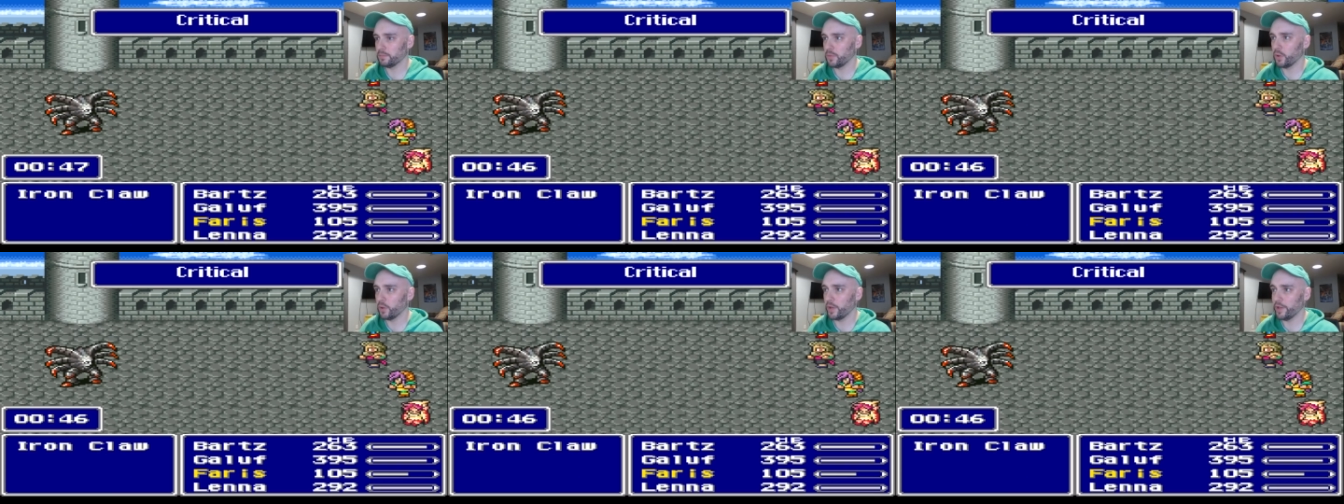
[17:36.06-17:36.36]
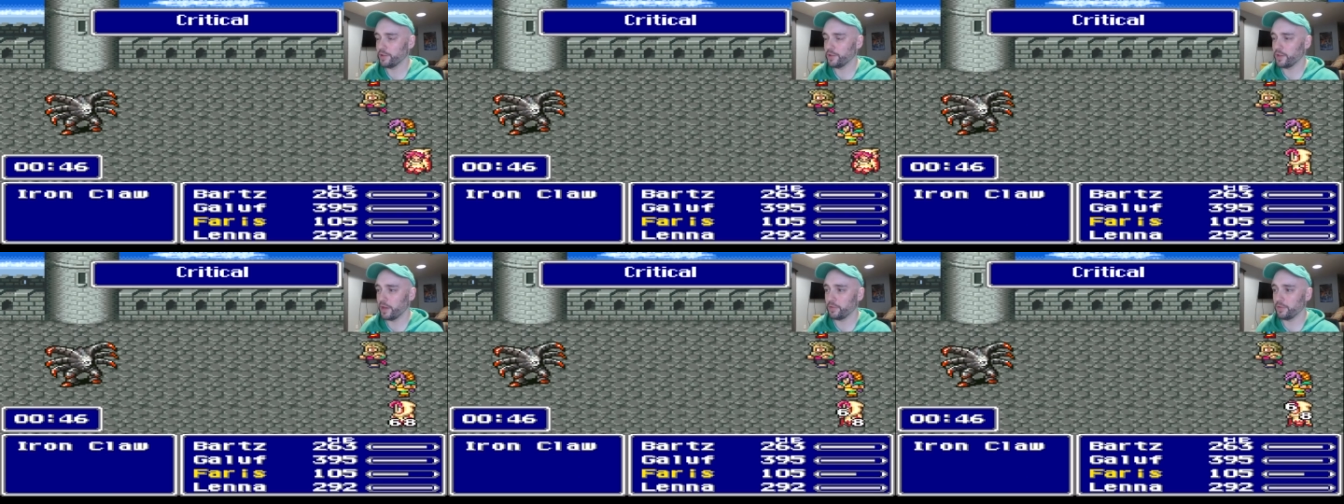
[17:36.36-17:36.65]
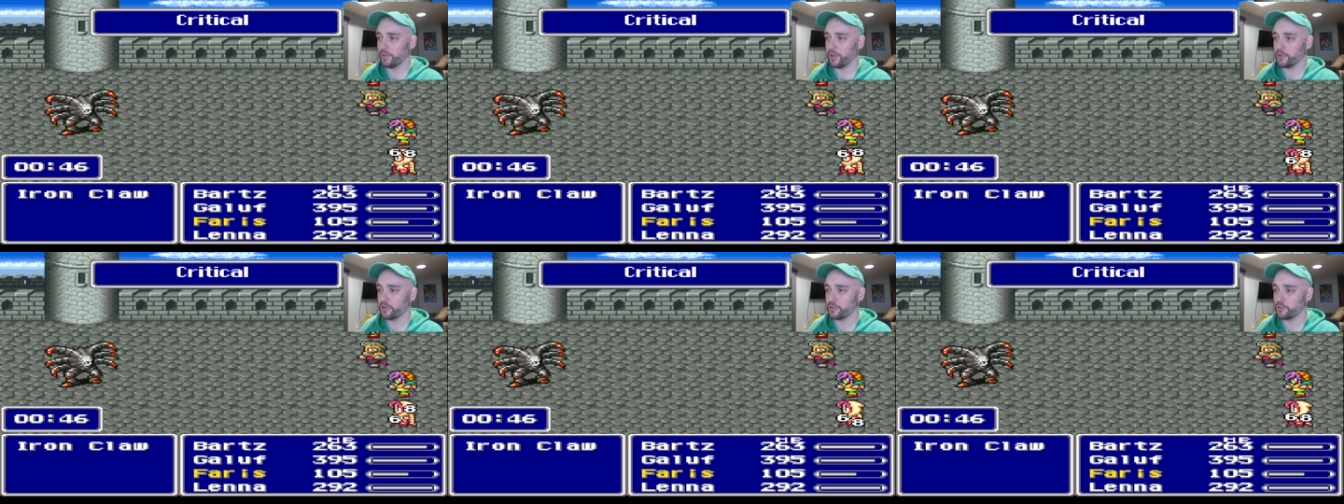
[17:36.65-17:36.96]
Okay, I
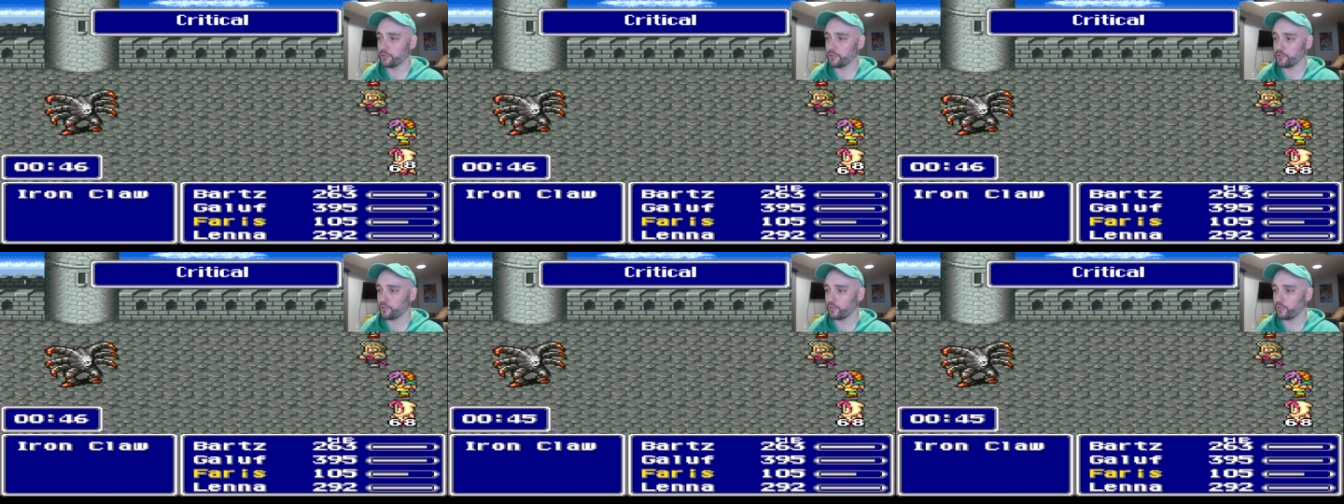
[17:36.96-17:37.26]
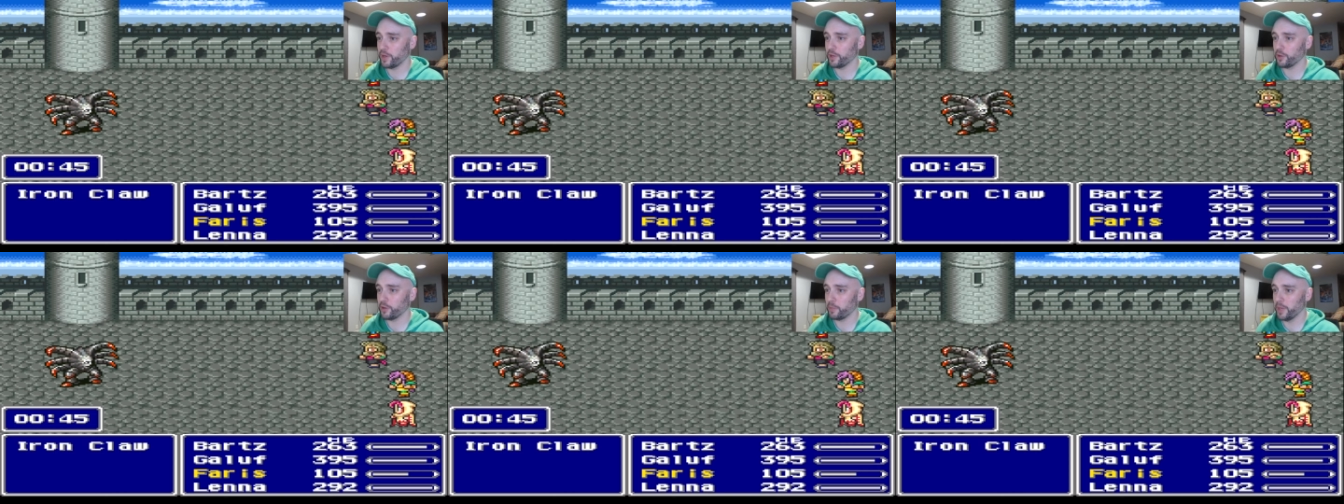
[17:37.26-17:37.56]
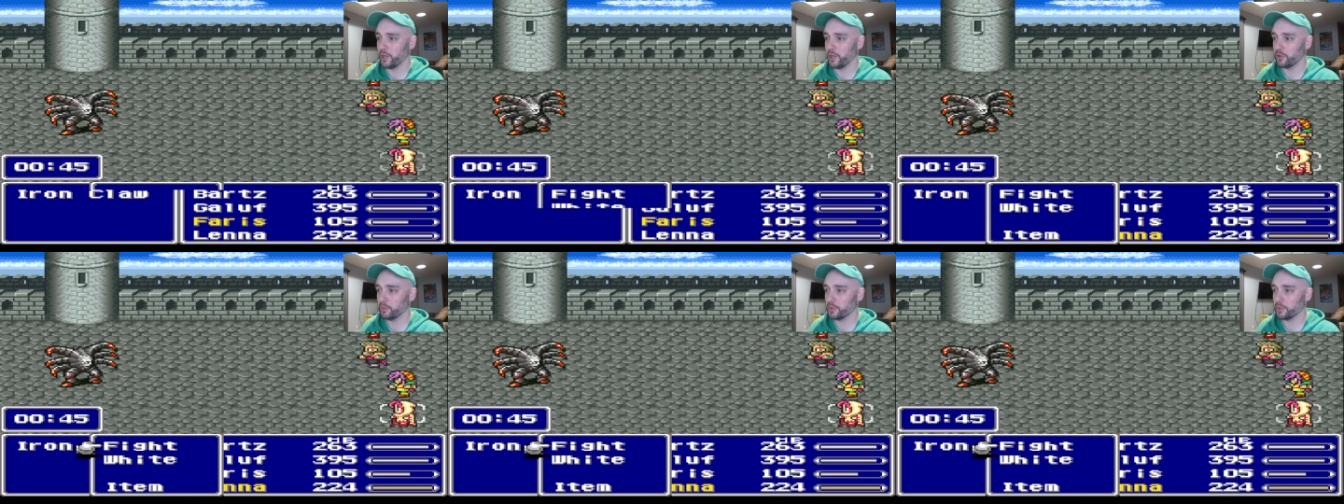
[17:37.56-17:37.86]
thought this was a regular
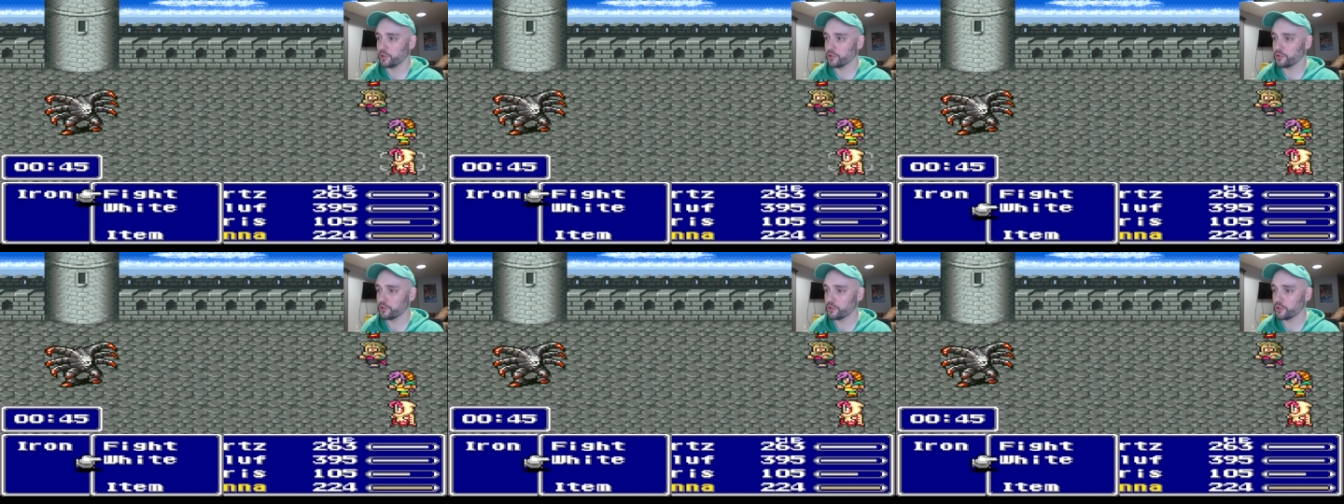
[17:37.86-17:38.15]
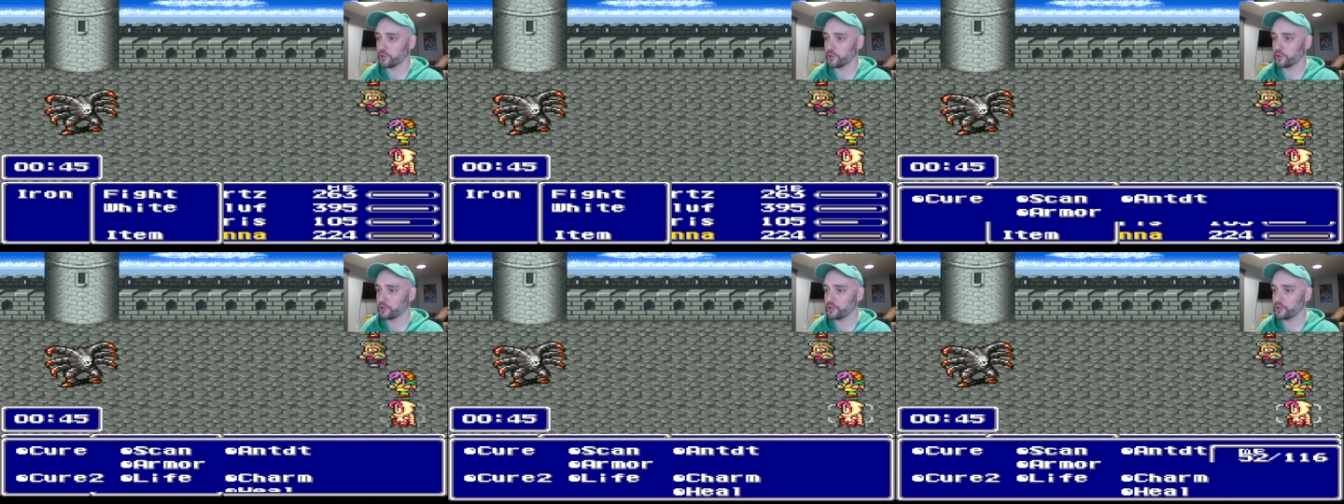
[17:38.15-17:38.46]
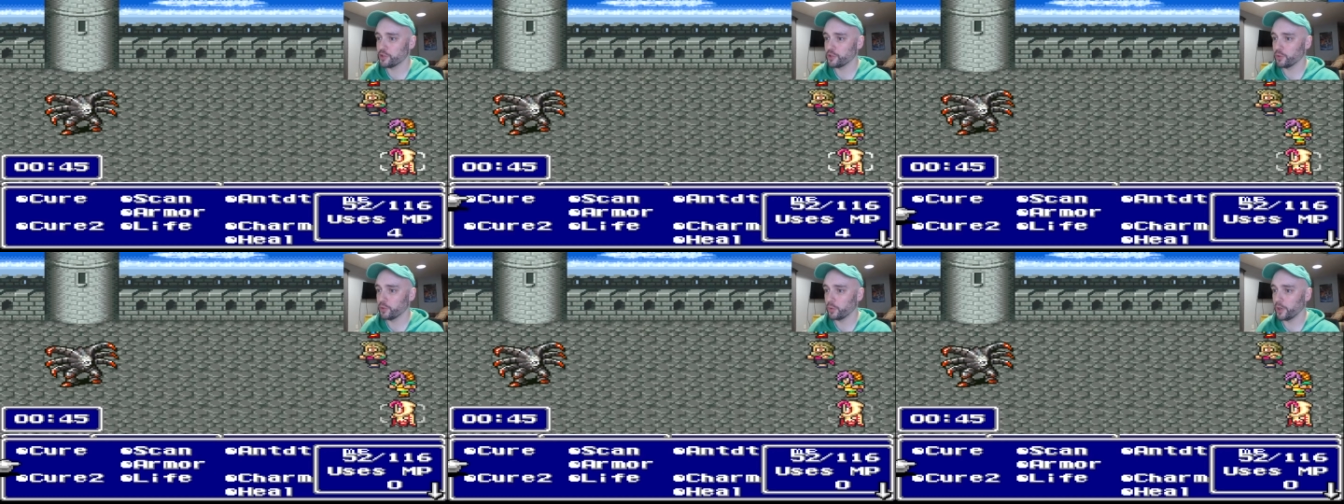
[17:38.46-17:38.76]
battle, but this dude
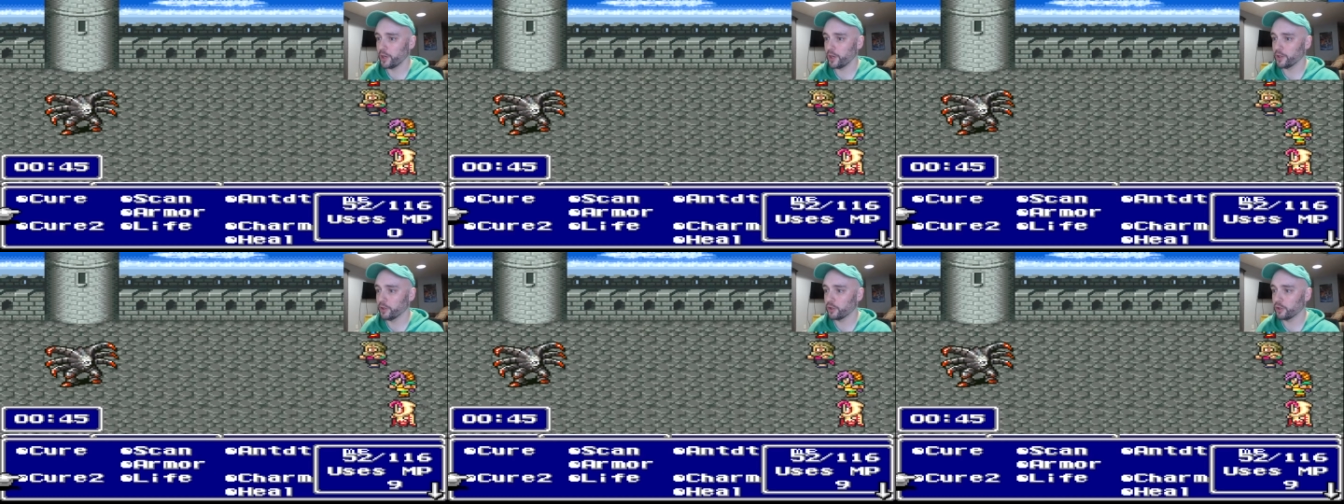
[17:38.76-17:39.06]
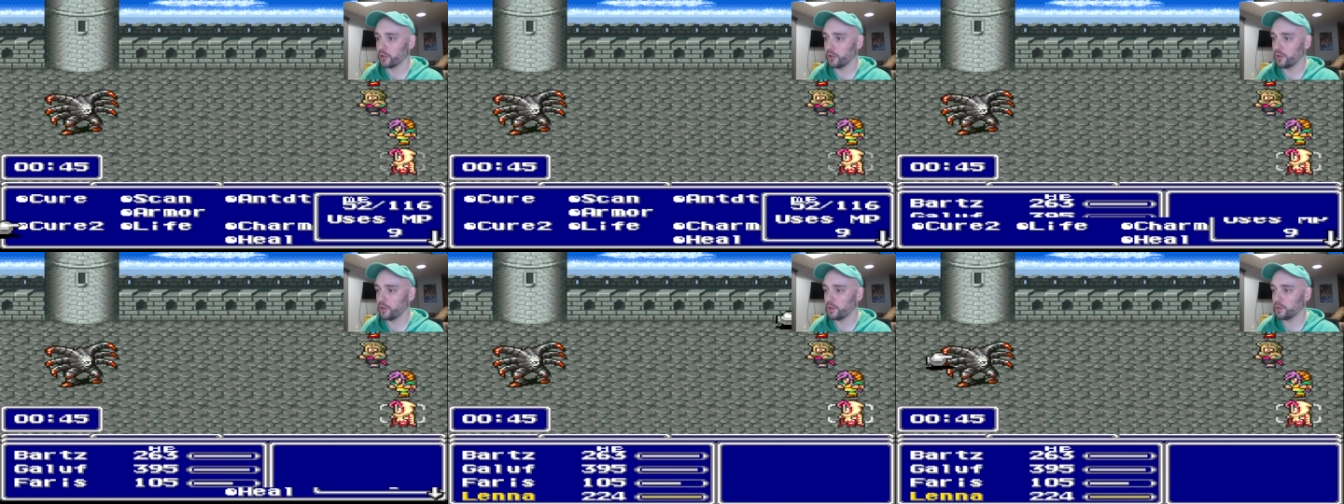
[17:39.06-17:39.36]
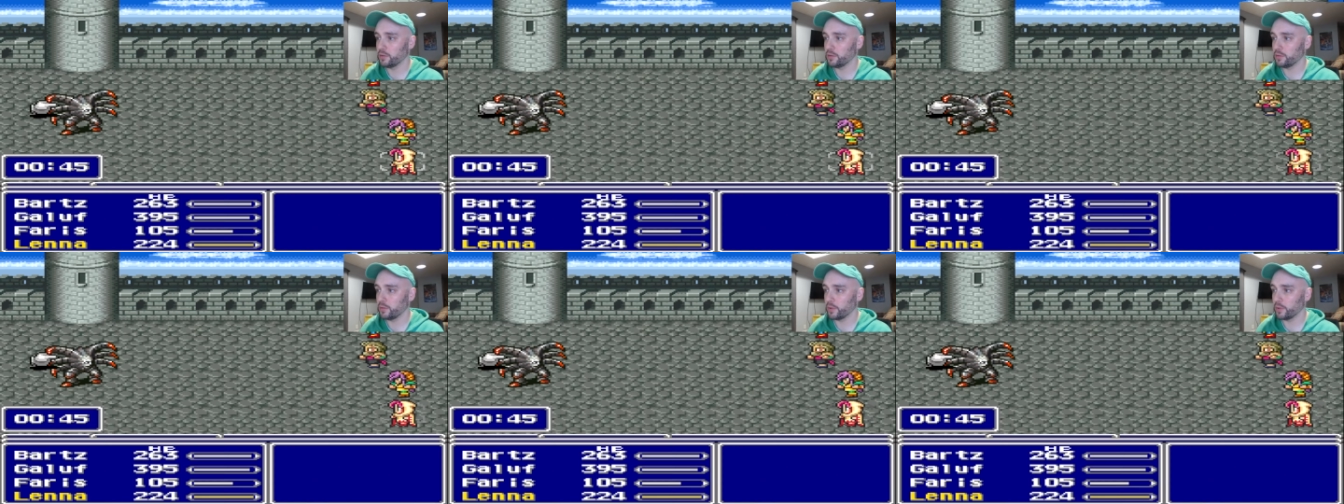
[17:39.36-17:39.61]
turns into an Iron Claw.